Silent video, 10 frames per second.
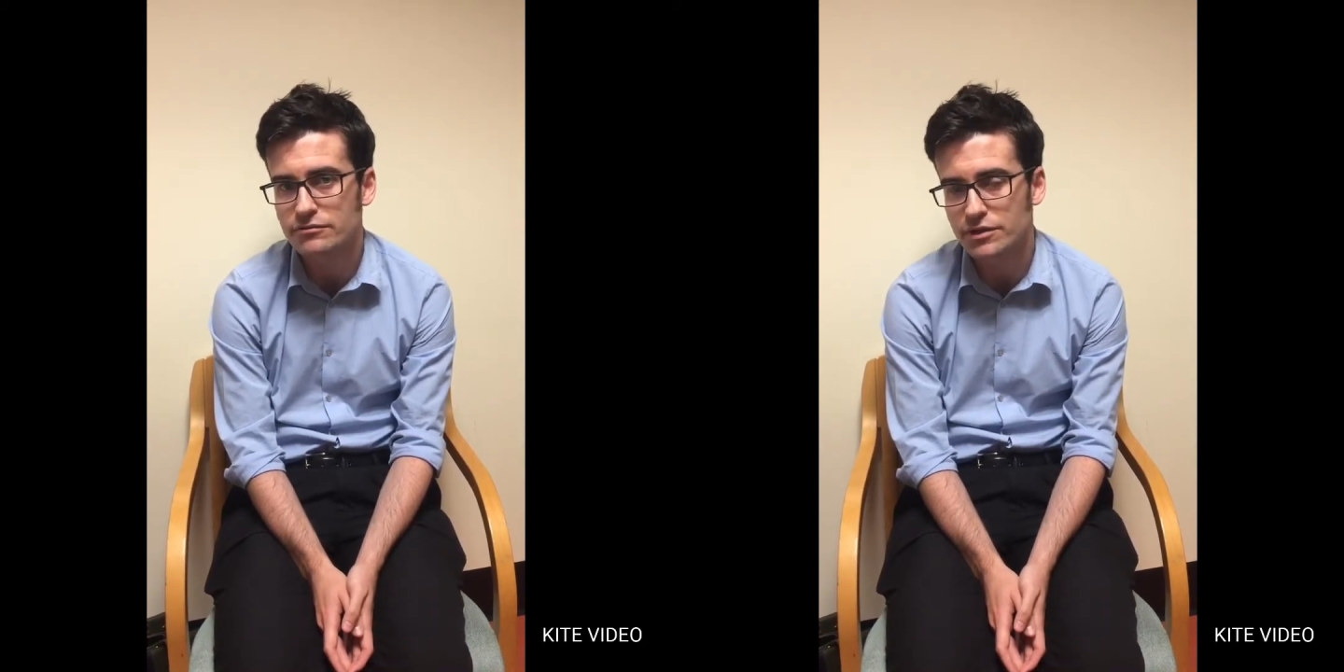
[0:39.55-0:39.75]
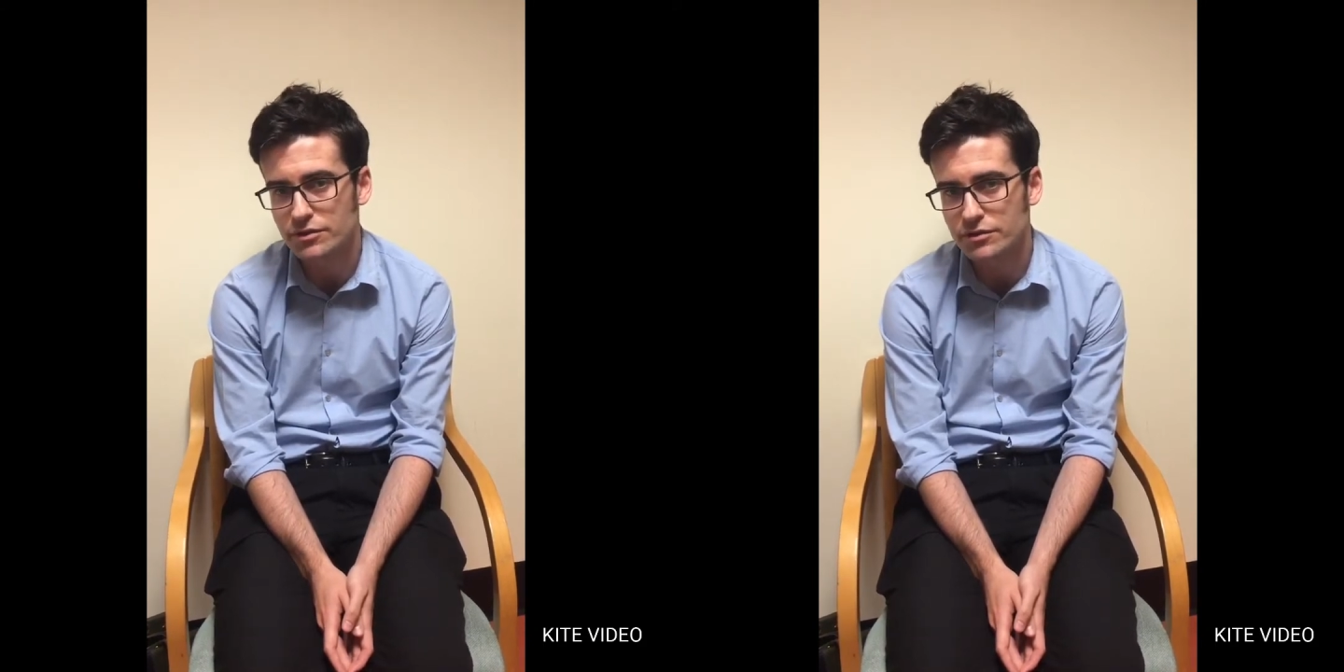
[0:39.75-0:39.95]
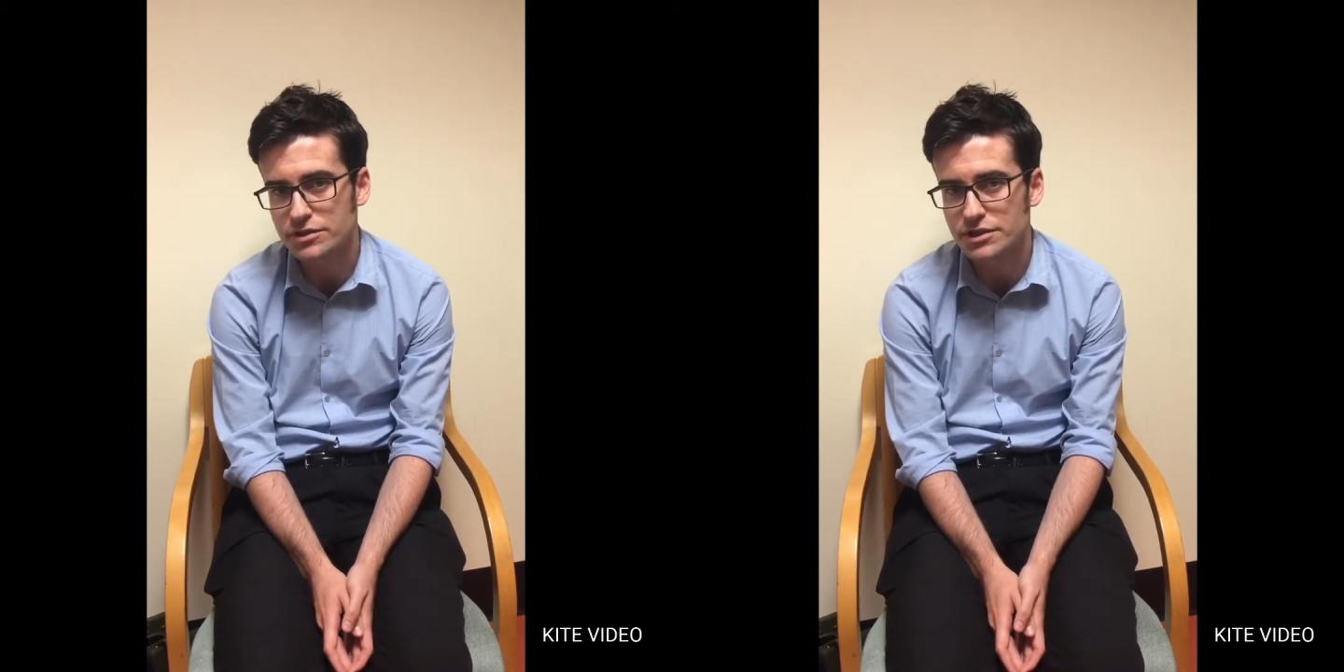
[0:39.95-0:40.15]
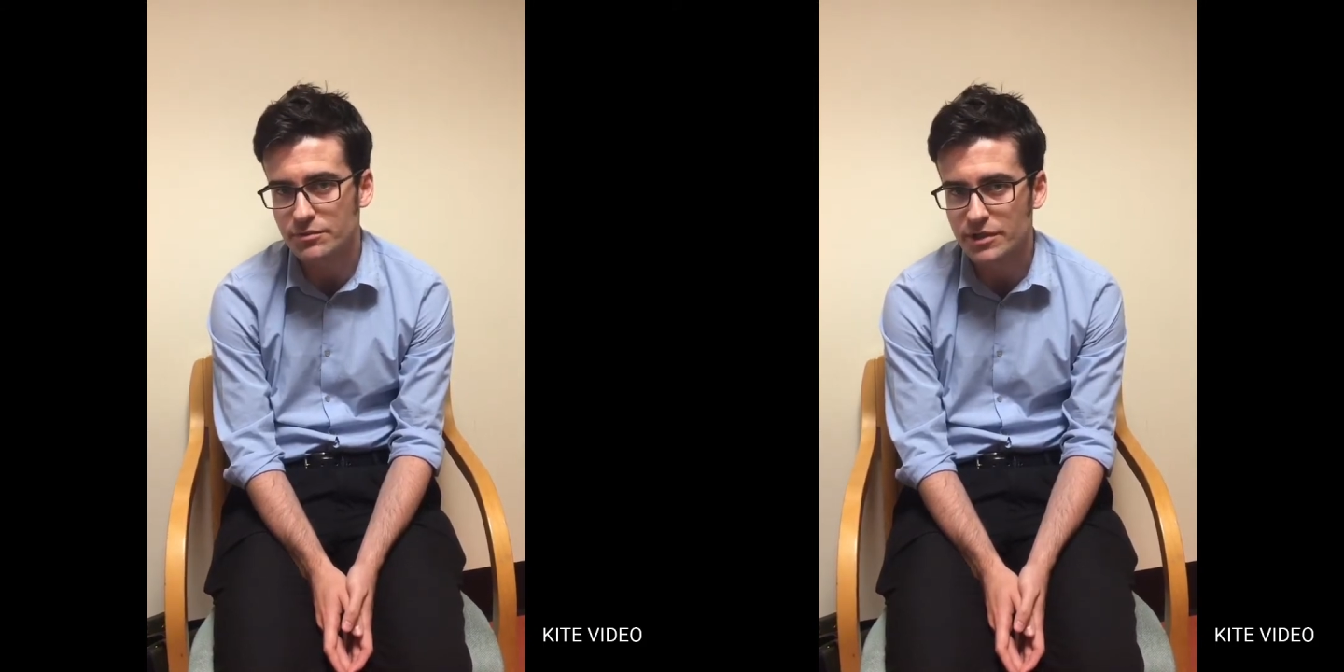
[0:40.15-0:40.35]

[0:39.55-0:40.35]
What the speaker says: radiology and